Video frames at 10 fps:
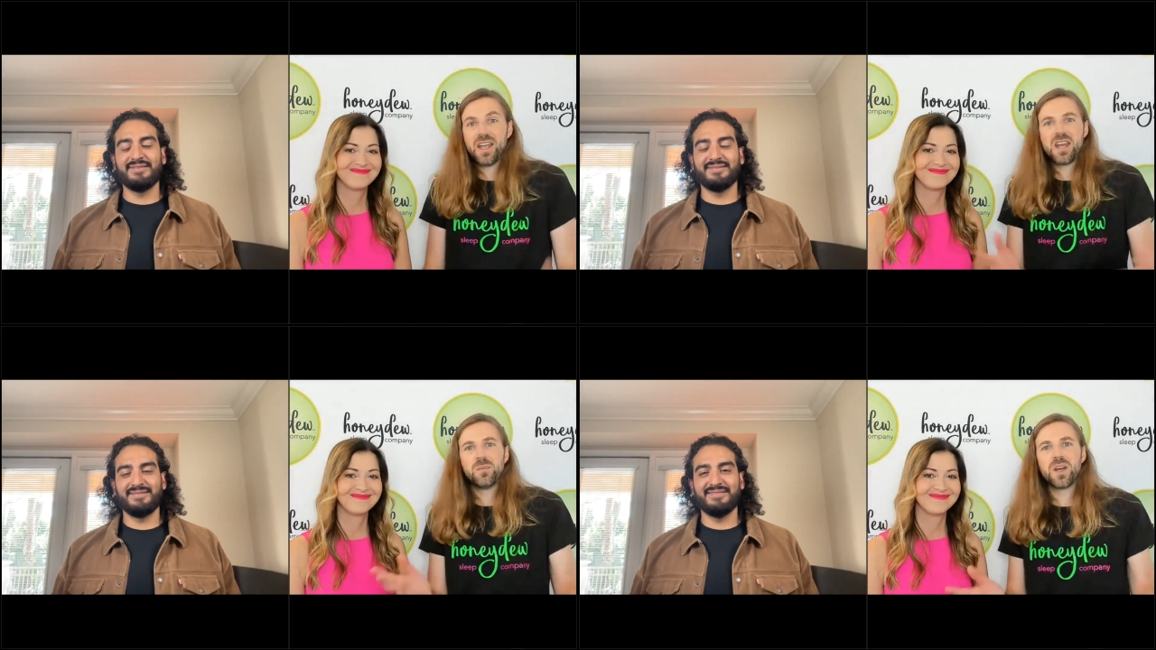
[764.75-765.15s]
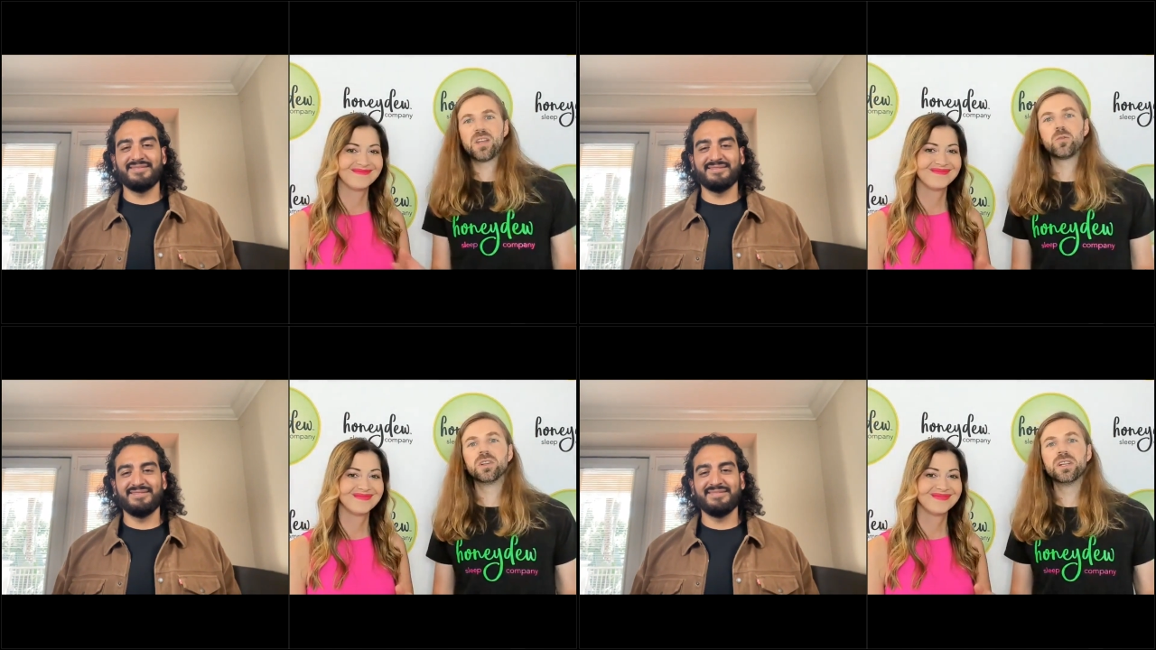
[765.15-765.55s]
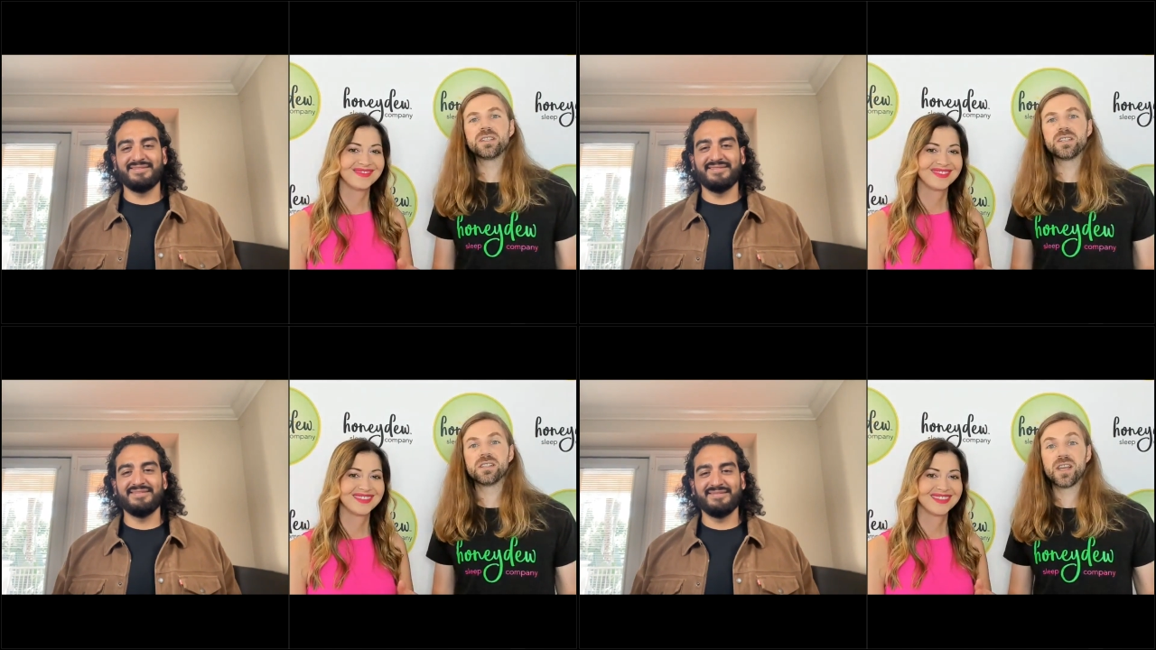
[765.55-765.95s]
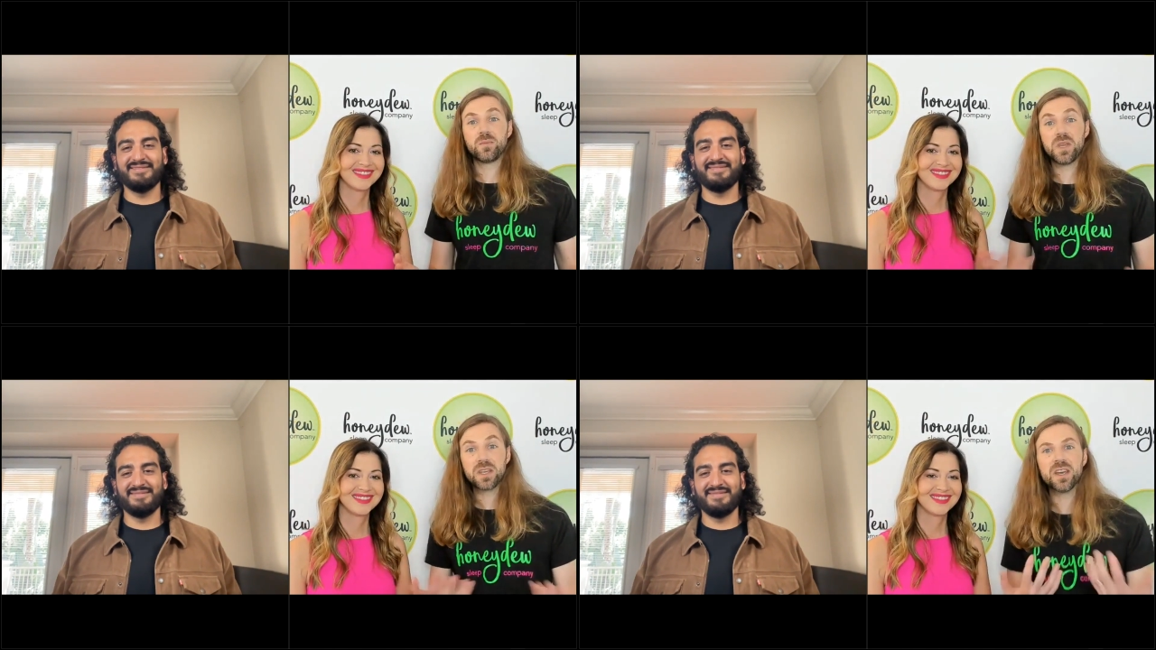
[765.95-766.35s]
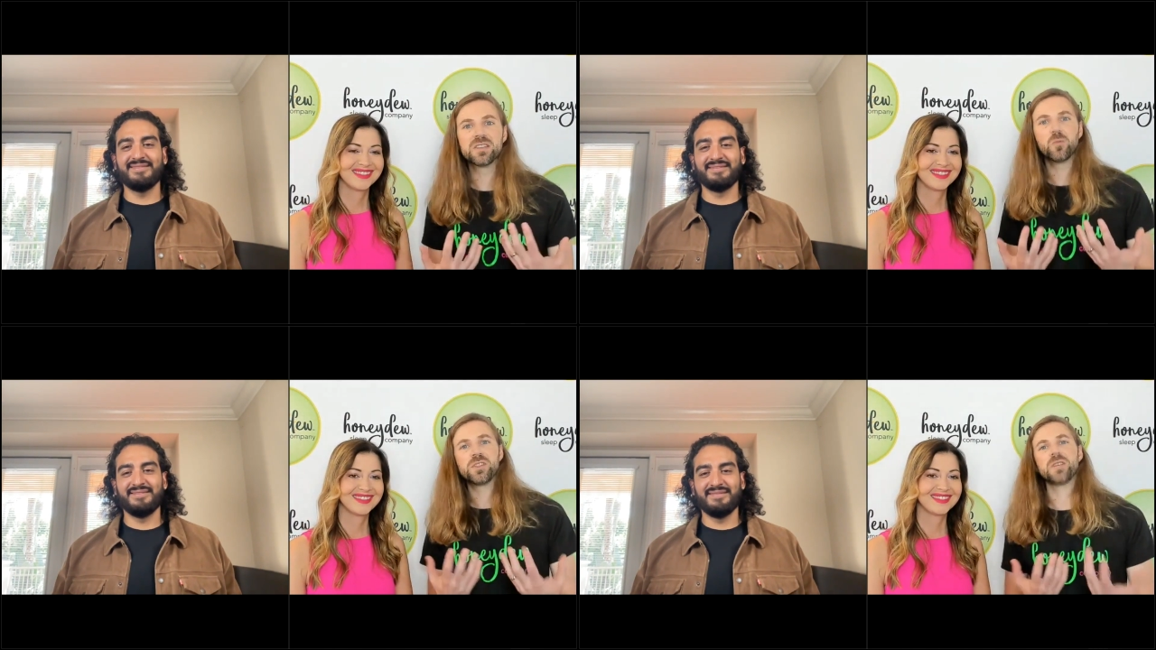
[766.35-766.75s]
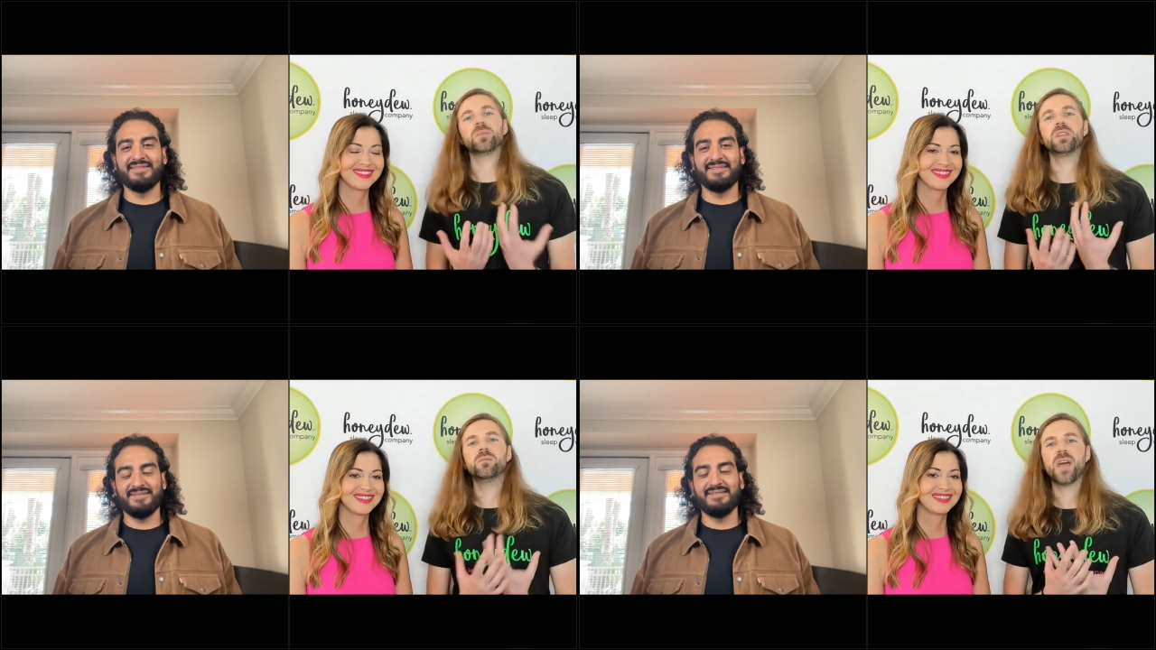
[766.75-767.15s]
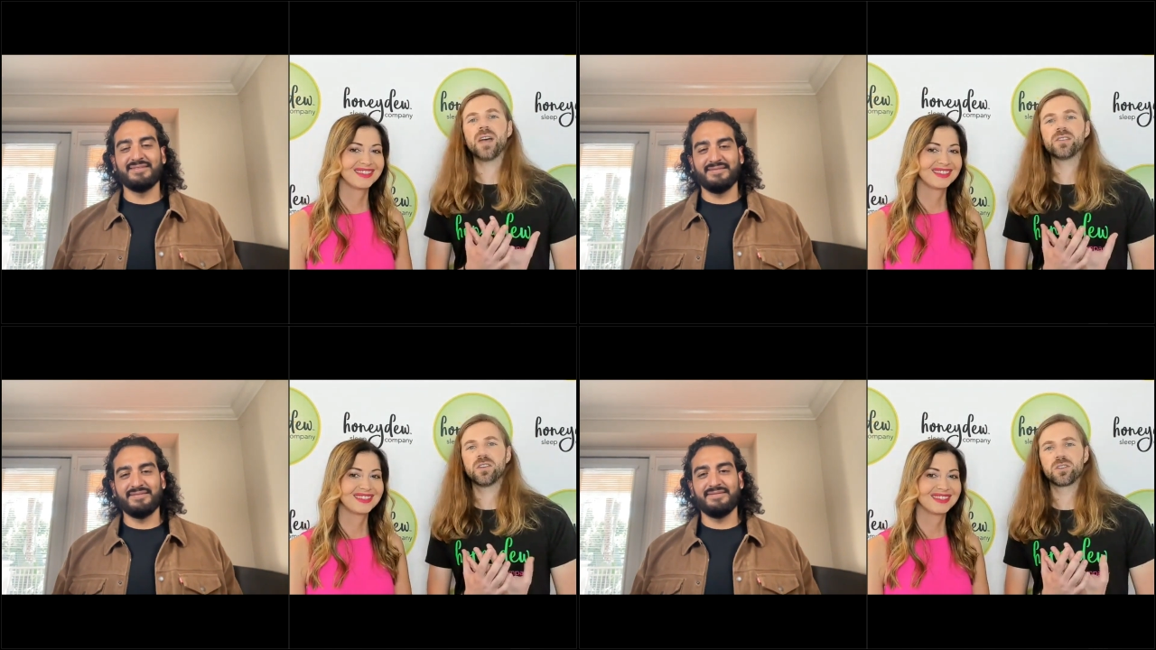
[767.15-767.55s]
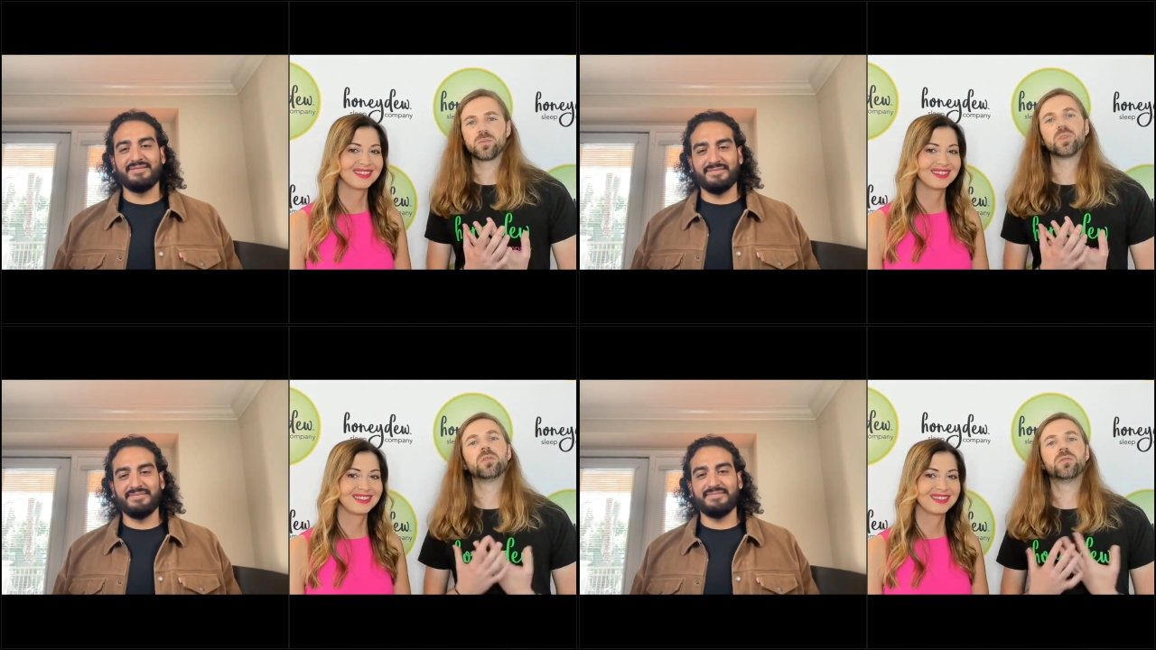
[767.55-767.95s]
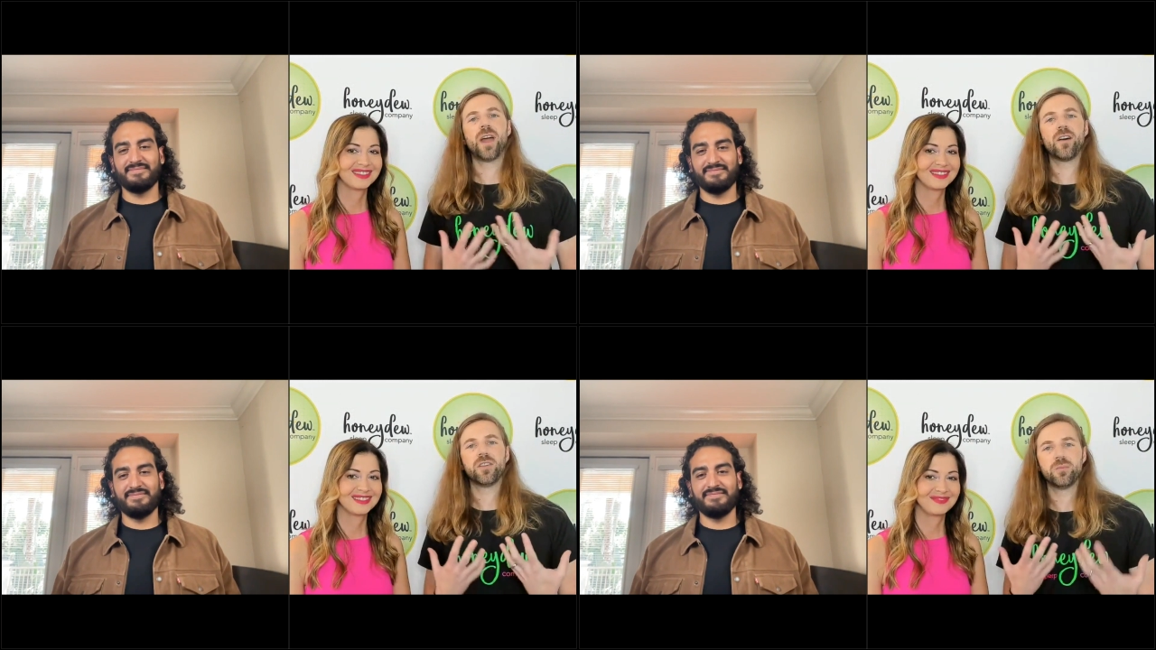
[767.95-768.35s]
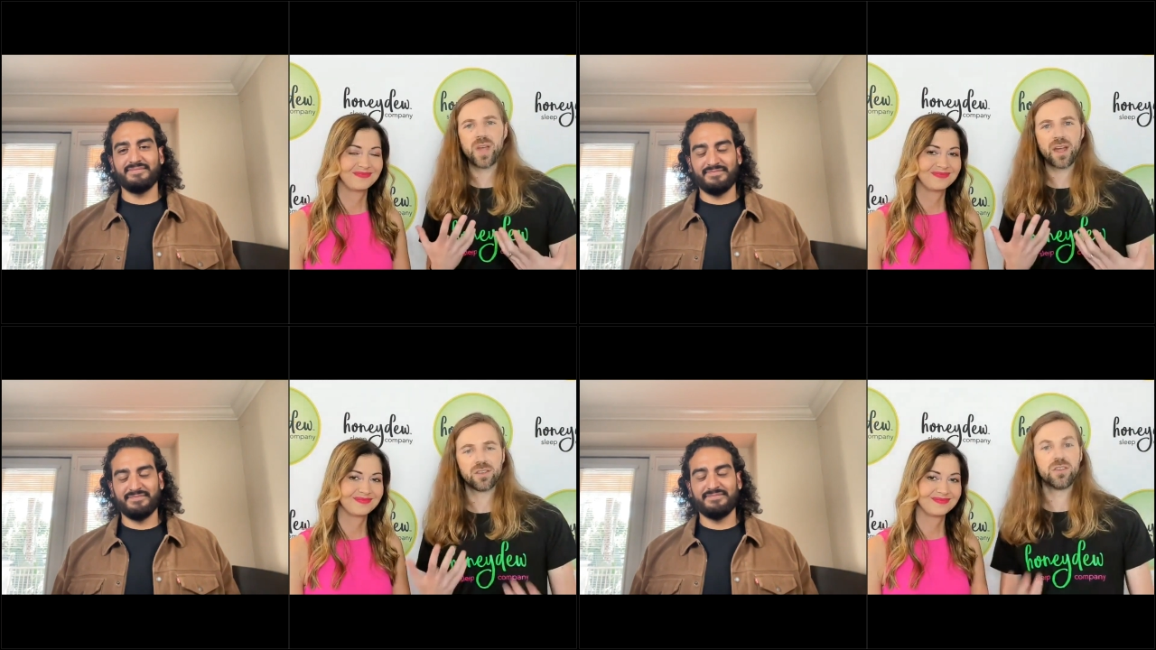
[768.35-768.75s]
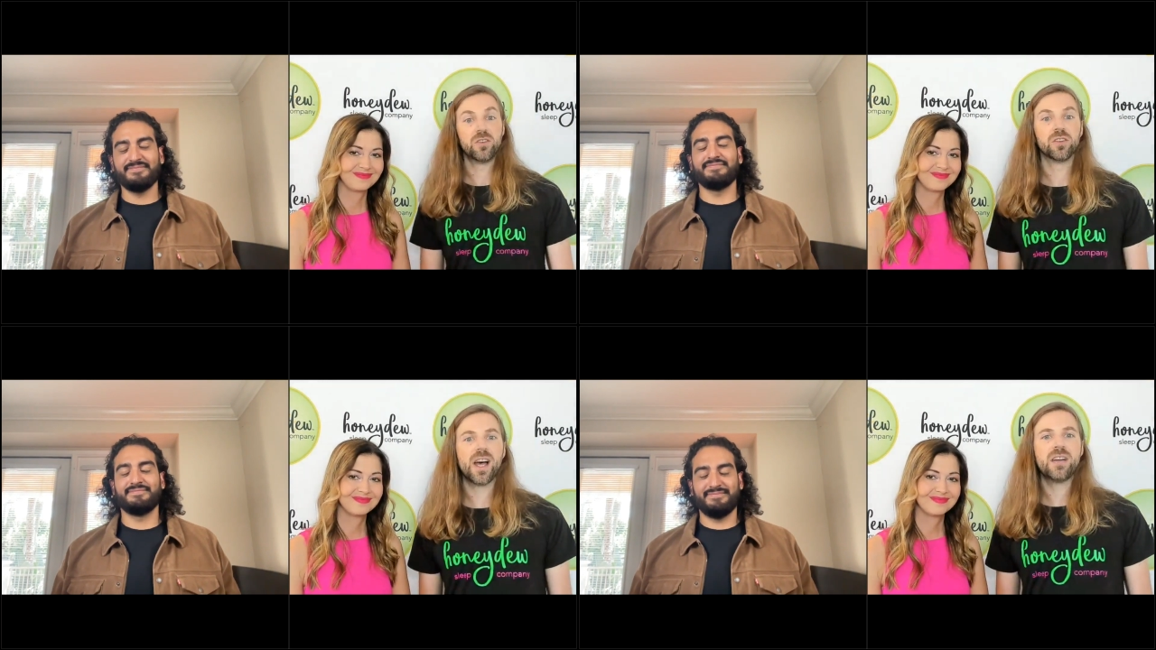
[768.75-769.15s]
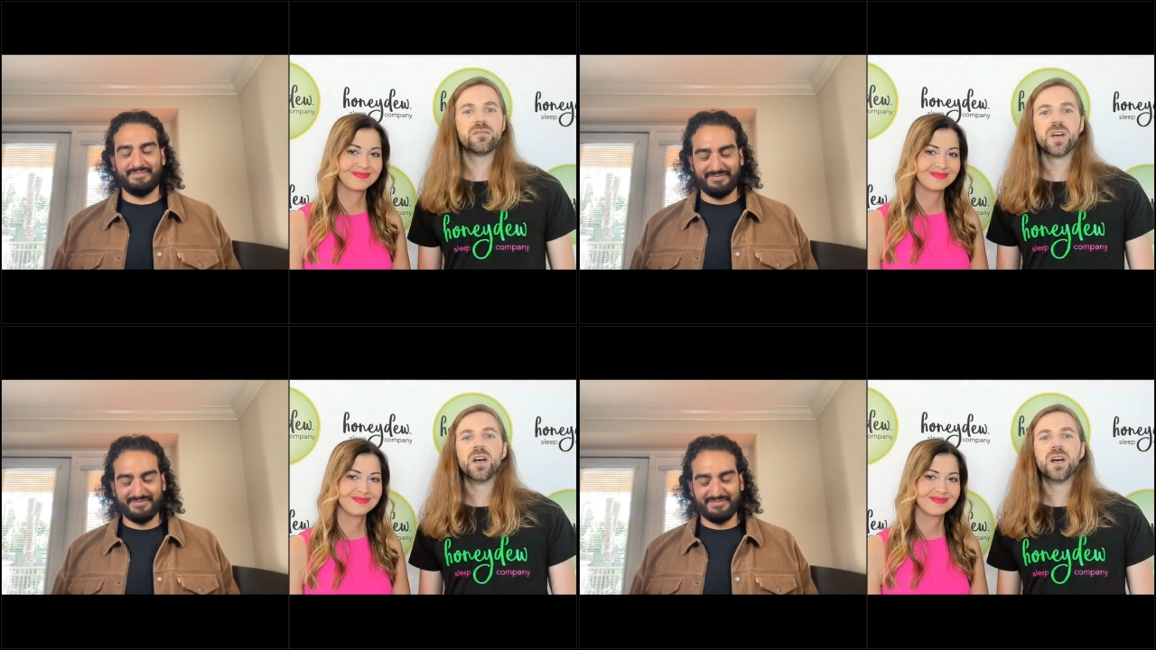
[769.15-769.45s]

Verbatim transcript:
Speaker 1: anybody who would listen like because when something has such a profound impact on your life,